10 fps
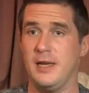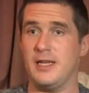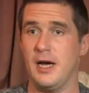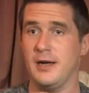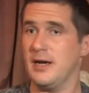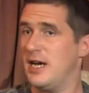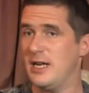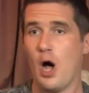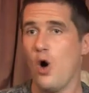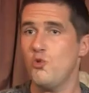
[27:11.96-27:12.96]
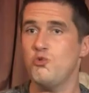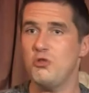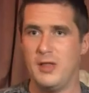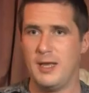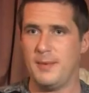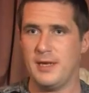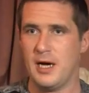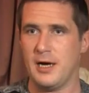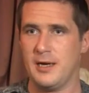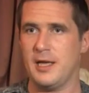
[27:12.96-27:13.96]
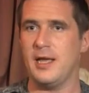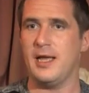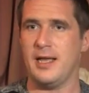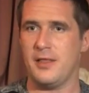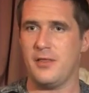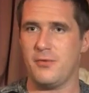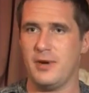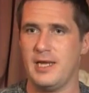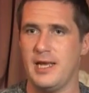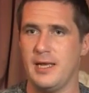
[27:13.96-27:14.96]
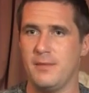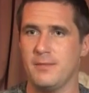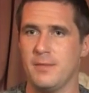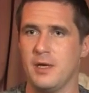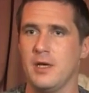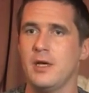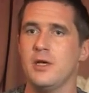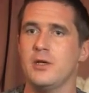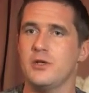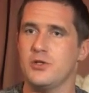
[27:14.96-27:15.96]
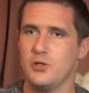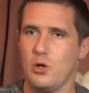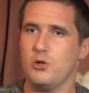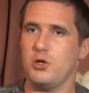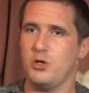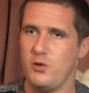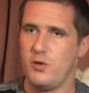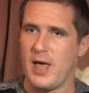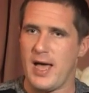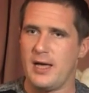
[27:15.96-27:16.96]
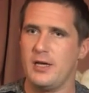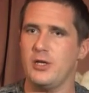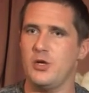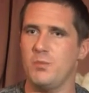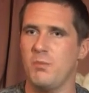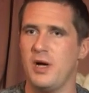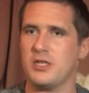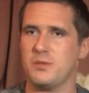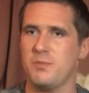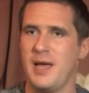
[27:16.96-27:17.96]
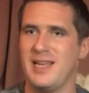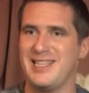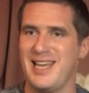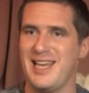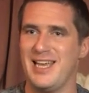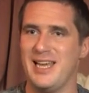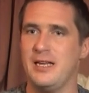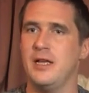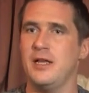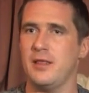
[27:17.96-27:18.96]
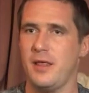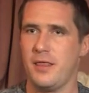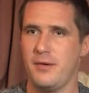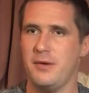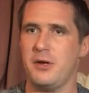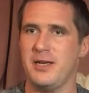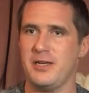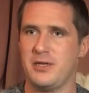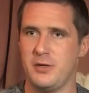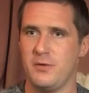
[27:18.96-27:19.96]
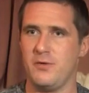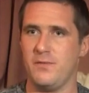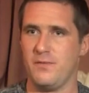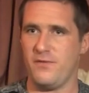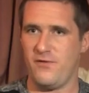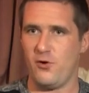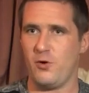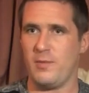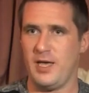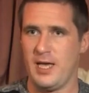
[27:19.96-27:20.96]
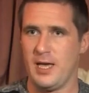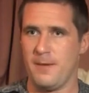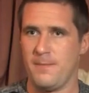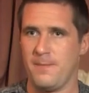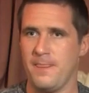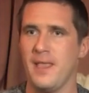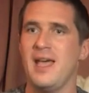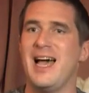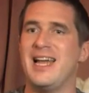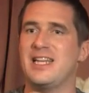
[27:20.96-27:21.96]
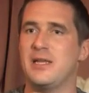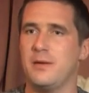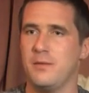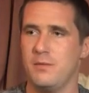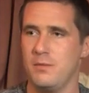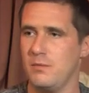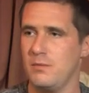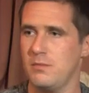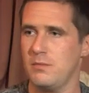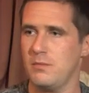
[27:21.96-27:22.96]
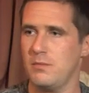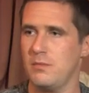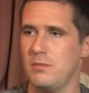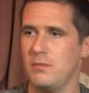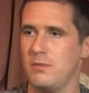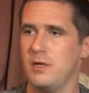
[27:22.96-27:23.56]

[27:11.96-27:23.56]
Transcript: be done, can only be done in 3D. So to do that, you must maintain the three-dimensional form here. So the, and the dimensional, the, the